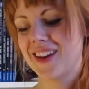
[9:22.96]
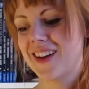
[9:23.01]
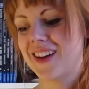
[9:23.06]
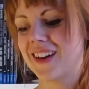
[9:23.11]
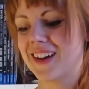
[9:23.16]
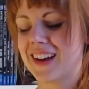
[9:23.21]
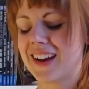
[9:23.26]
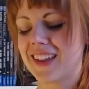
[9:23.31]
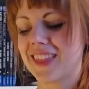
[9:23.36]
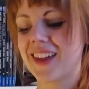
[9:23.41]

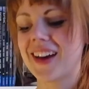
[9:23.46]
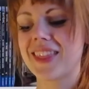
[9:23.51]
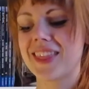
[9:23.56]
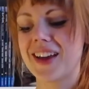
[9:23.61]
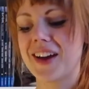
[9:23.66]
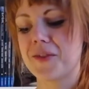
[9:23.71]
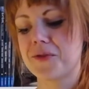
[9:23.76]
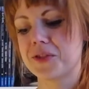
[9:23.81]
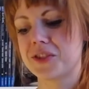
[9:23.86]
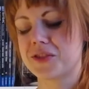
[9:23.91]
and I thought
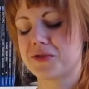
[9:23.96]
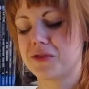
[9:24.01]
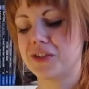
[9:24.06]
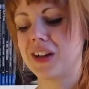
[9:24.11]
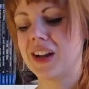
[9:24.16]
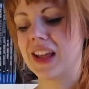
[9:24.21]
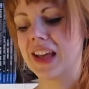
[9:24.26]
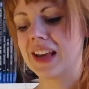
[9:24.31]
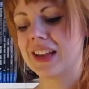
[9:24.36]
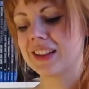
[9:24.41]
that was
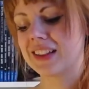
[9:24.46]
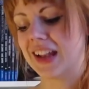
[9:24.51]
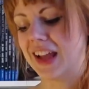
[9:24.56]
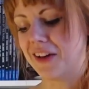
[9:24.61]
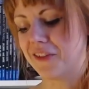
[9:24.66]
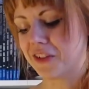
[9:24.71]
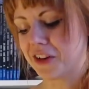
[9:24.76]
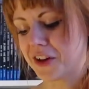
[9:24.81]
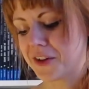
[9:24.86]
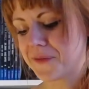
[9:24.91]
really
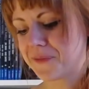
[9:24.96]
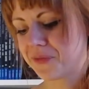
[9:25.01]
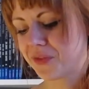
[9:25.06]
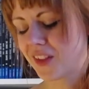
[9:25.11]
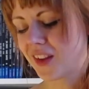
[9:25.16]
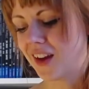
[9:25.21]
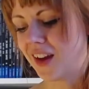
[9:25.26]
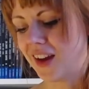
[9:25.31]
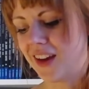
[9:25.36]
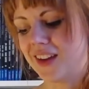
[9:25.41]
clever.
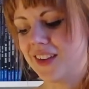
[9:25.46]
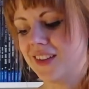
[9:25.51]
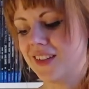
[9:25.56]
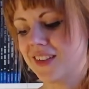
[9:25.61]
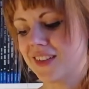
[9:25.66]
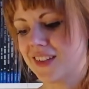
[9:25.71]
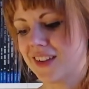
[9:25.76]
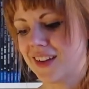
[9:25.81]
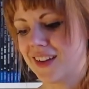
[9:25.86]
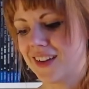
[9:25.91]
And